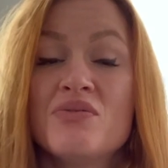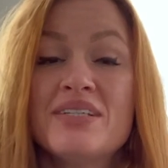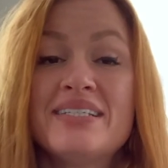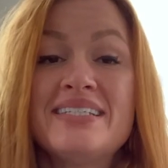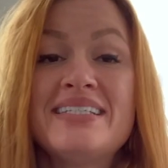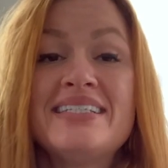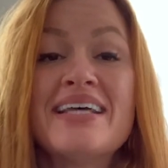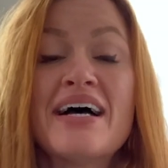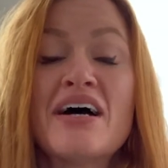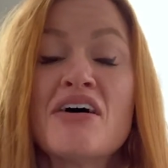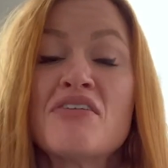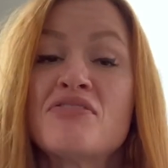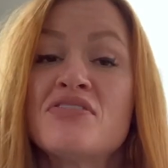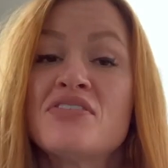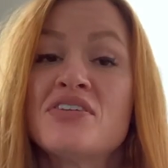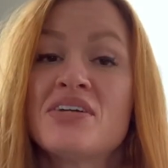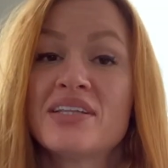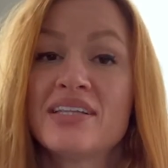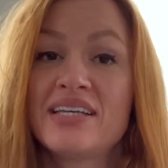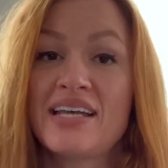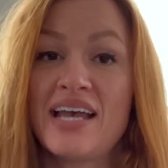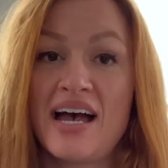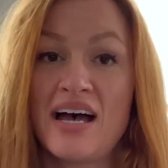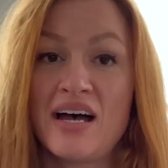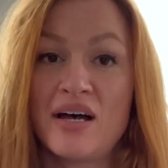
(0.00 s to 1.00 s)
definitely
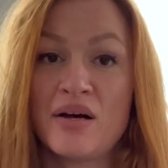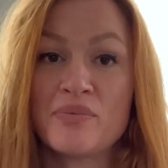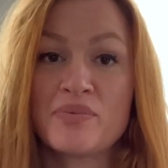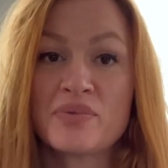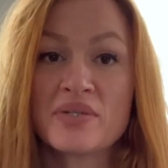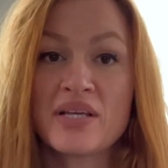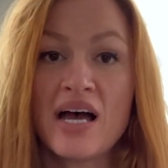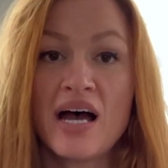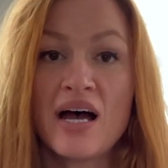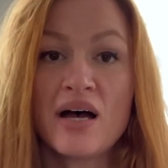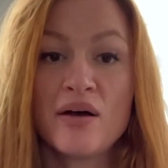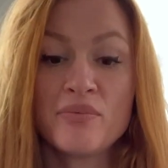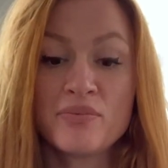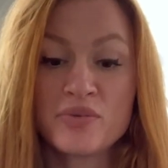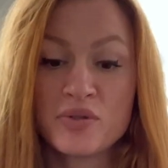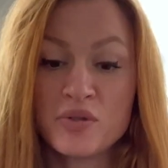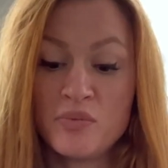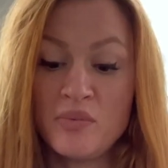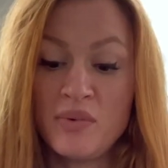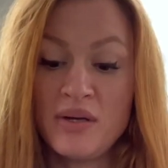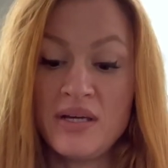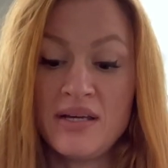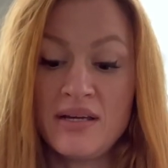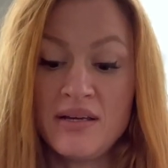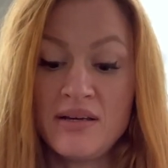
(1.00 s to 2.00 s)
helps. It helps
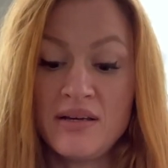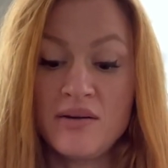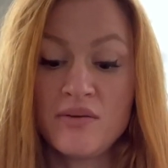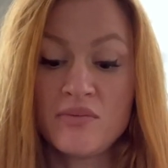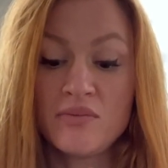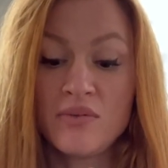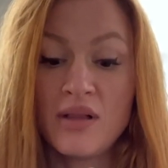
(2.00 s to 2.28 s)
me